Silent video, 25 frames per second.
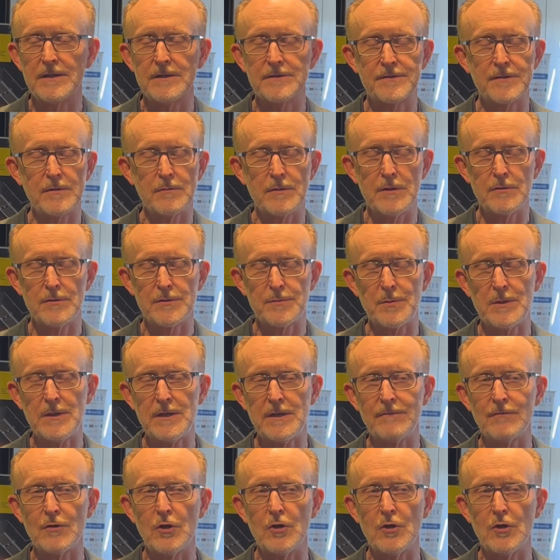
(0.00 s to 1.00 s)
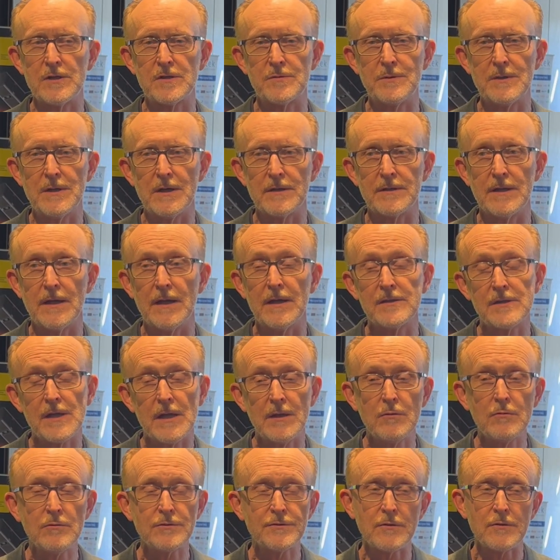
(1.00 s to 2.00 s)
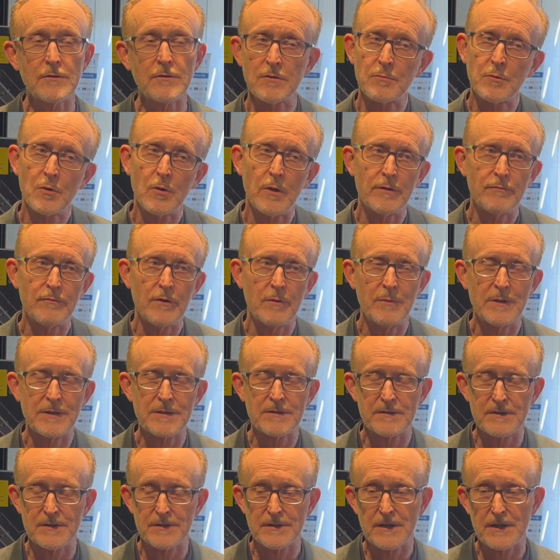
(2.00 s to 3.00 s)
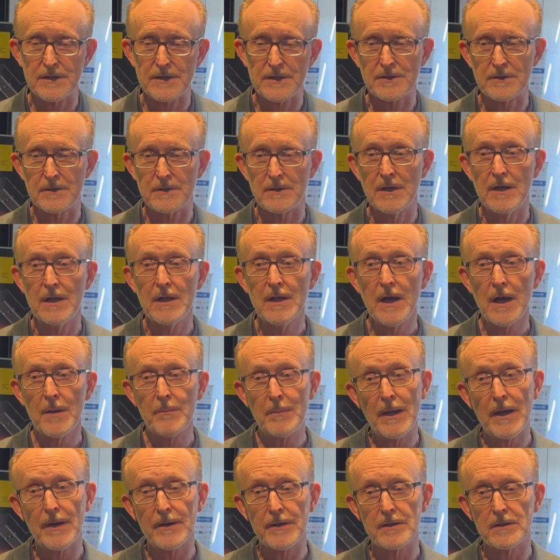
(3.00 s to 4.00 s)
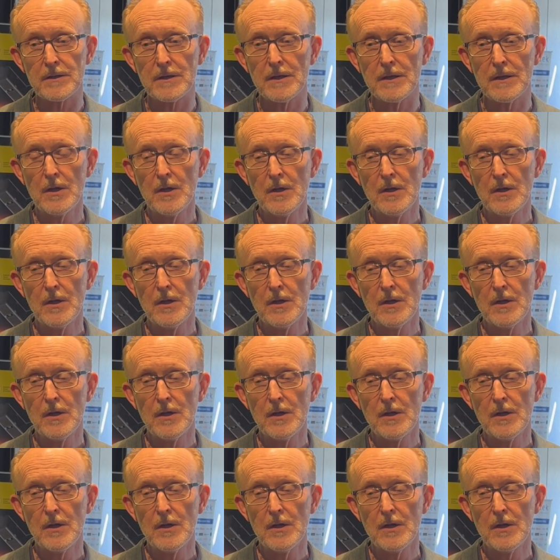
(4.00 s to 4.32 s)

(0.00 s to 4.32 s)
so there was plenty of learning to be done there, and also some quite robust discussion about it